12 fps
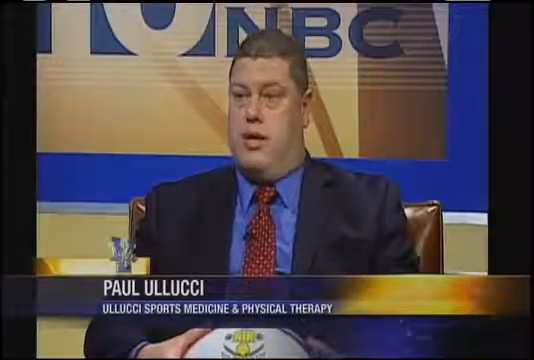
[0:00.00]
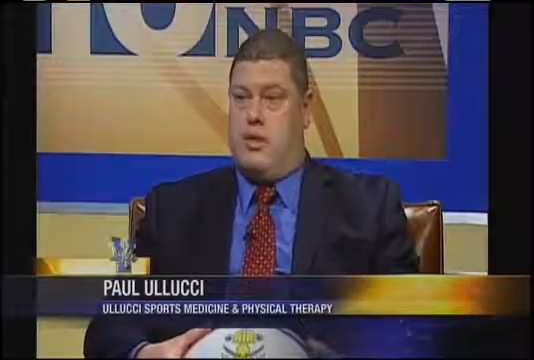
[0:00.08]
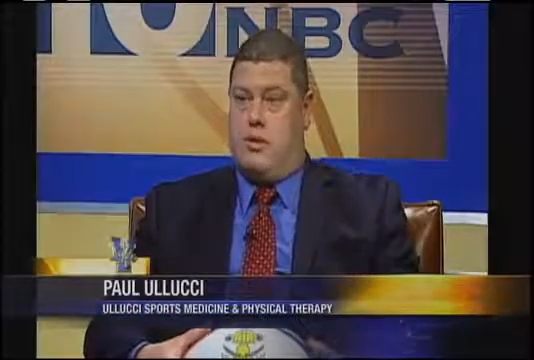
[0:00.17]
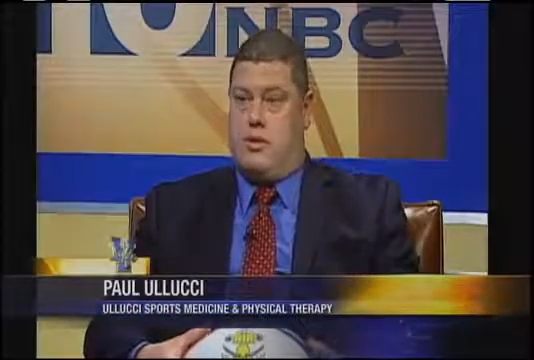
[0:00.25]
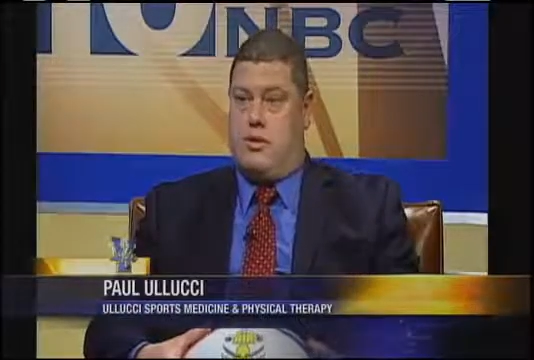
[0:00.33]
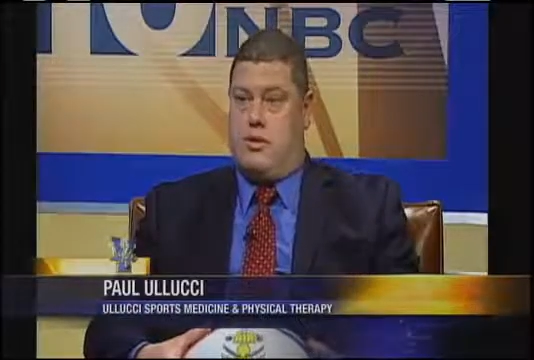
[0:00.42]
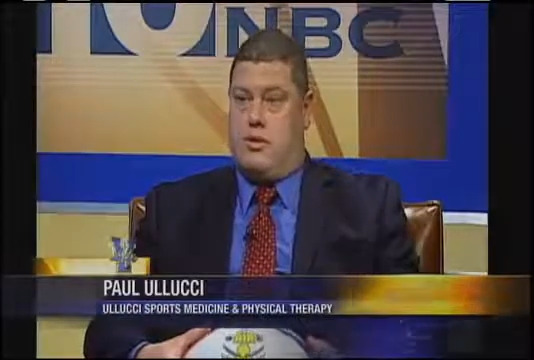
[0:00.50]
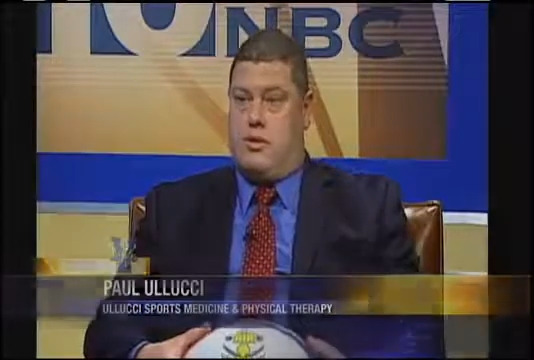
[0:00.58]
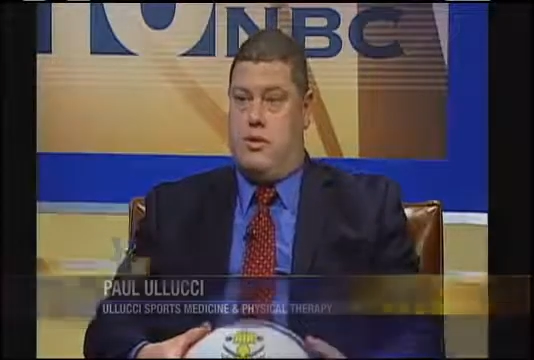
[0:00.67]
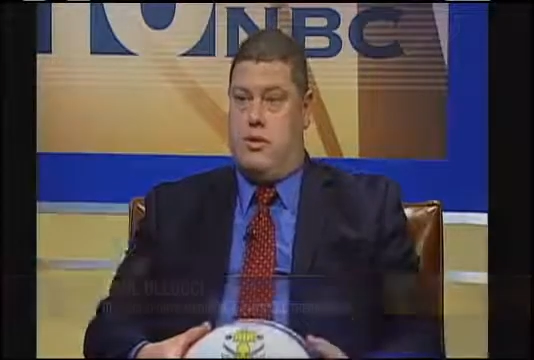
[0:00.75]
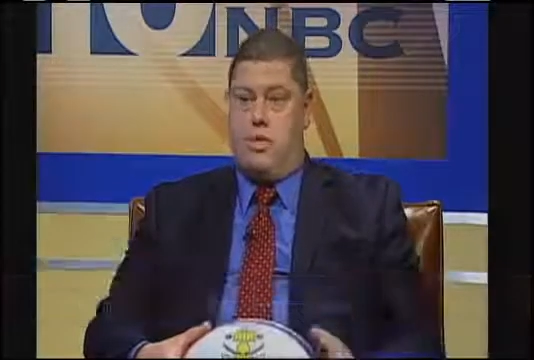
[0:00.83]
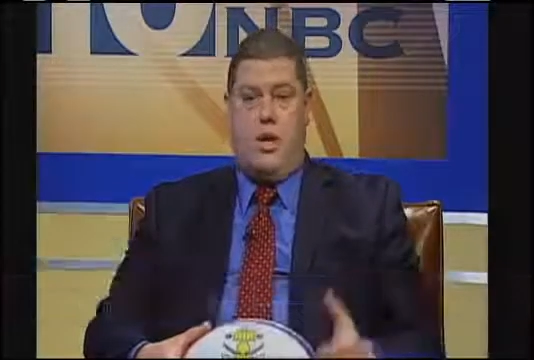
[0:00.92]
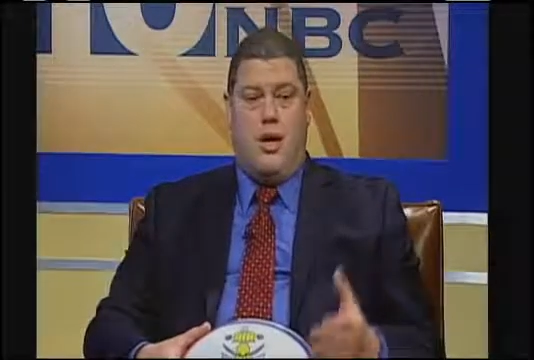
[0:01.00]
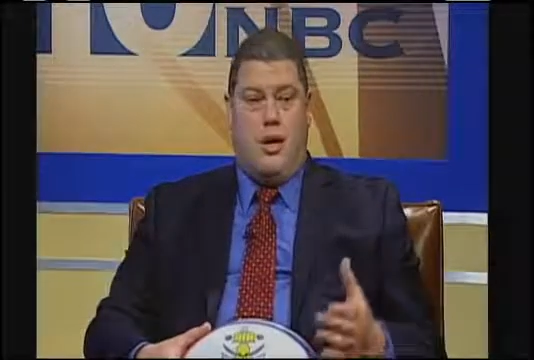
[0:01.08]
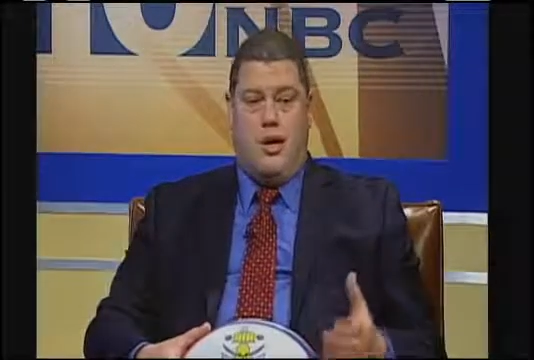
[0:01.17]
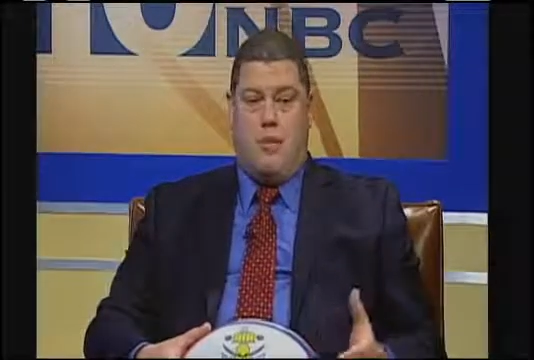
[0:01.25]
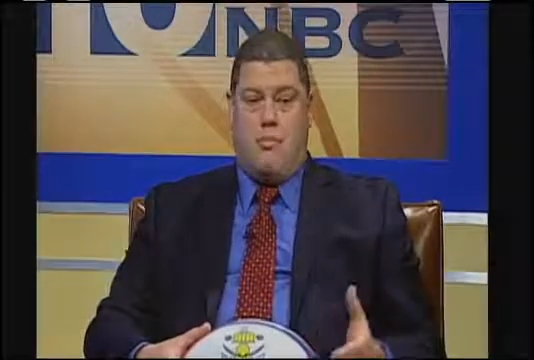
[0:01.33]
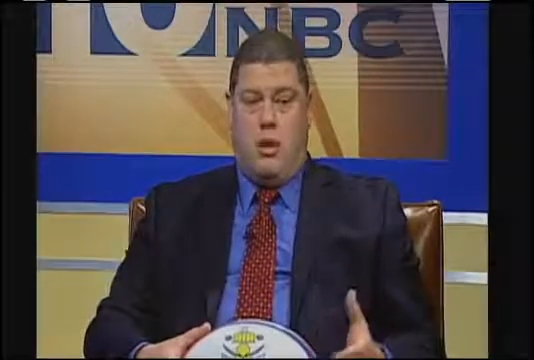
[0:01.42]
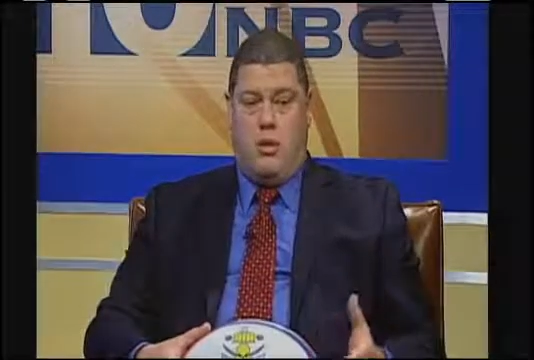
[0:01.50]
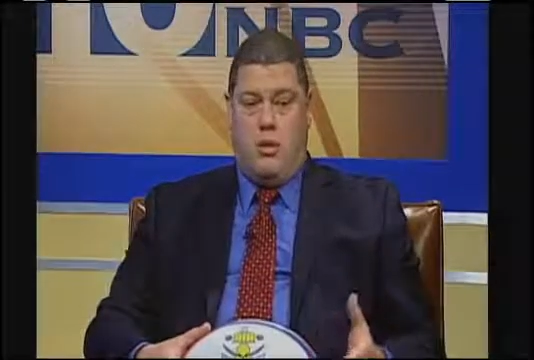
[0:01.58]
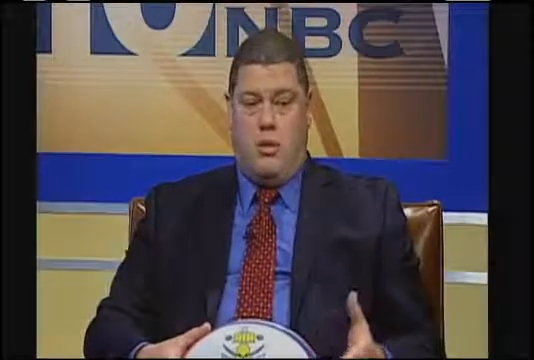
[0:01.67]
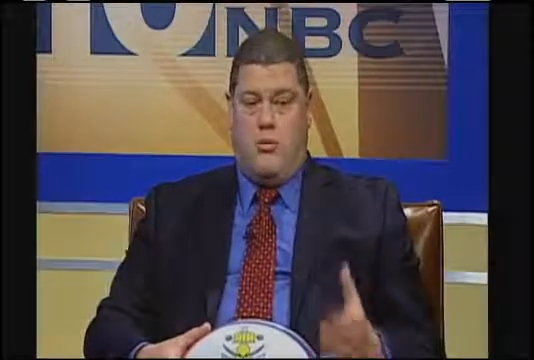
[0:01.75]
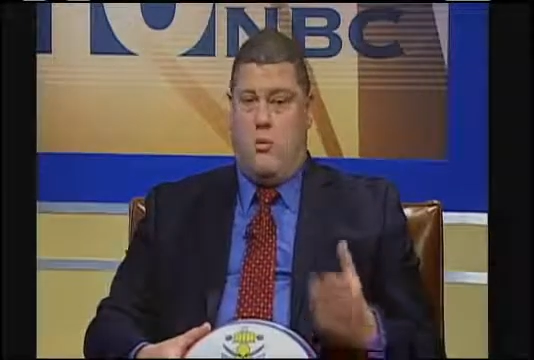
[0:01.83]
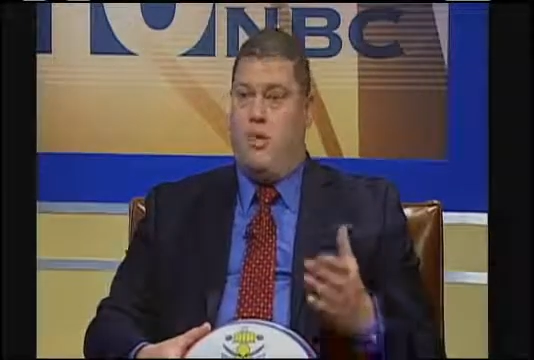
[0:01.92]
I think that's a huge
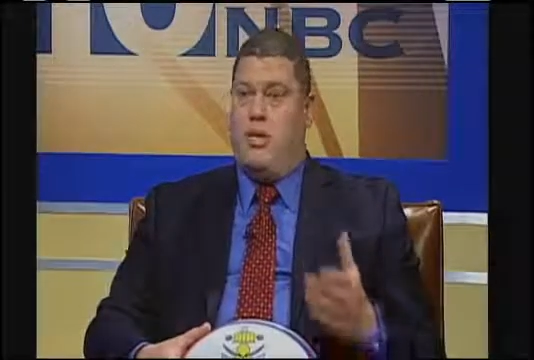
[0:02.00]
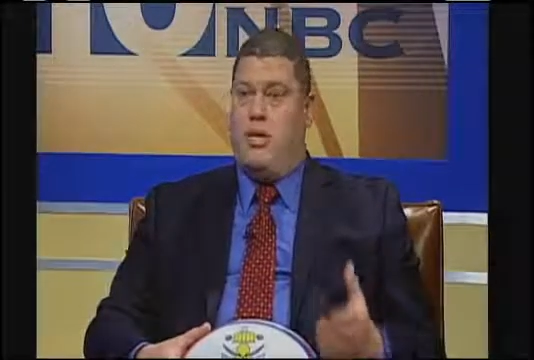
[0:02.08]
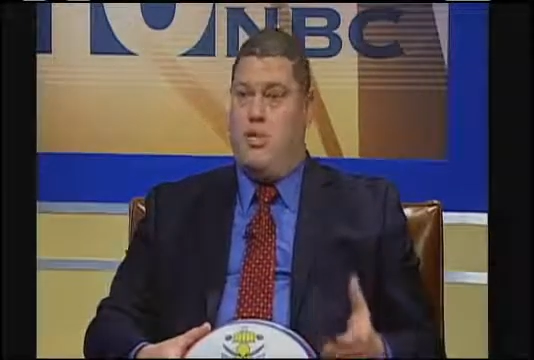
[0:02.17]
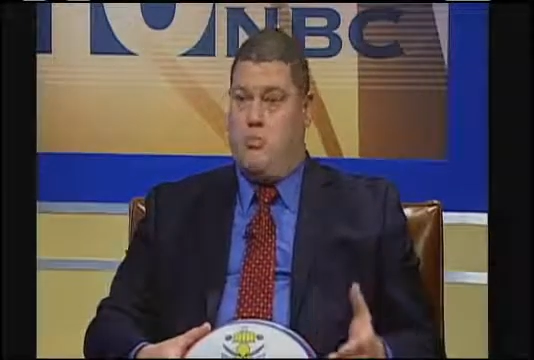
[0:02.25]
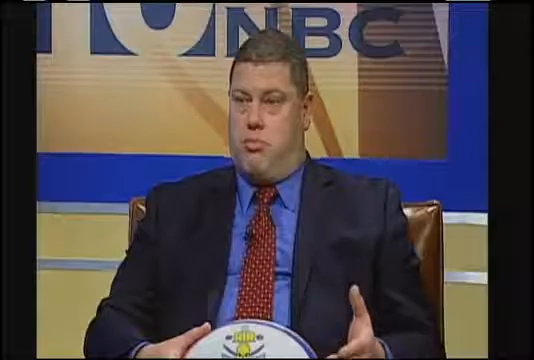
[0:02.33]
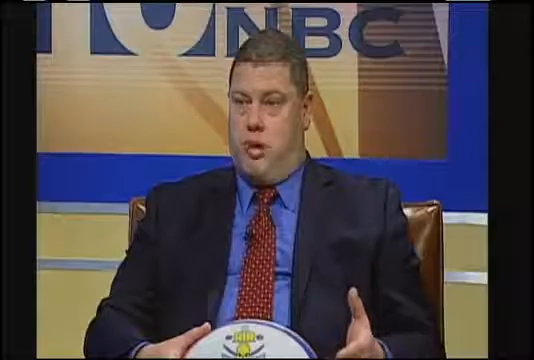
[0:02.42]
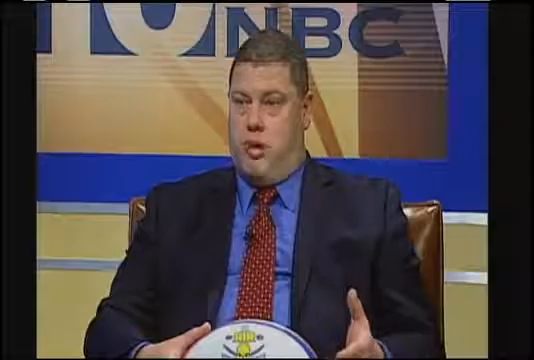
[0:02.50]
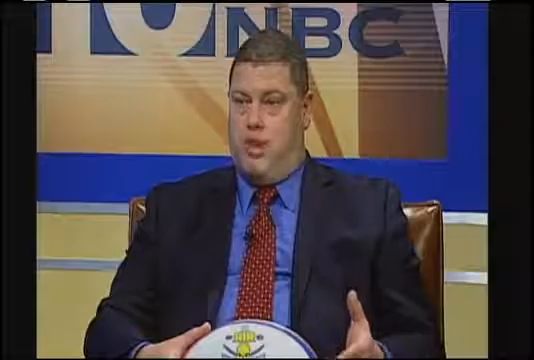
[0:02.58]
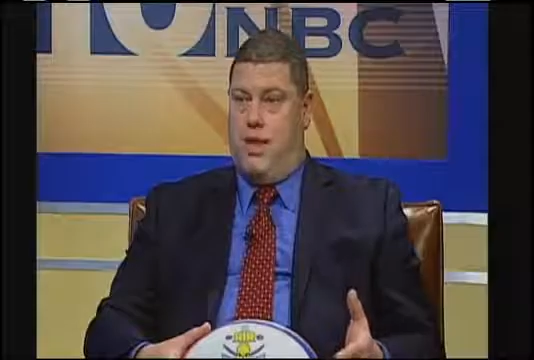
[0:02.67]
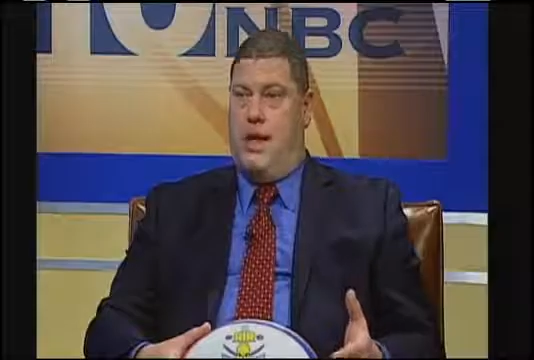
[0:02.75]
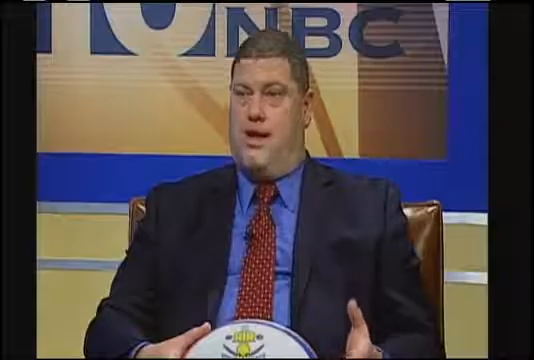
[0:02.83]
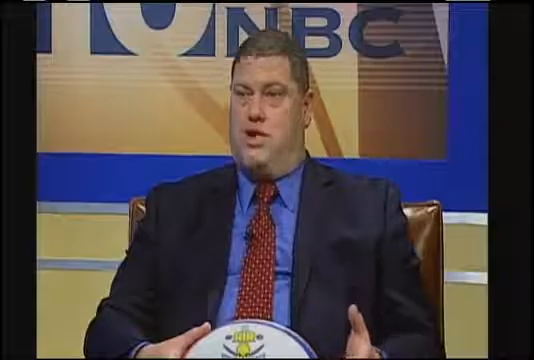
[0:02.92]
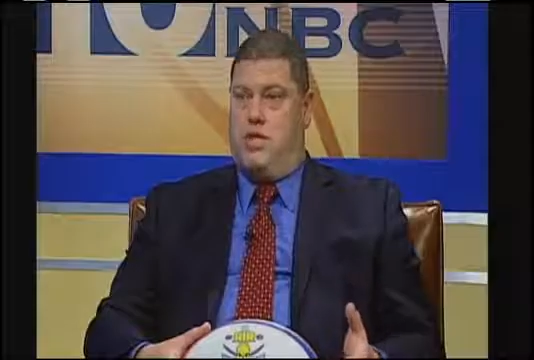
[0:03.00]
component of what we need to bring, not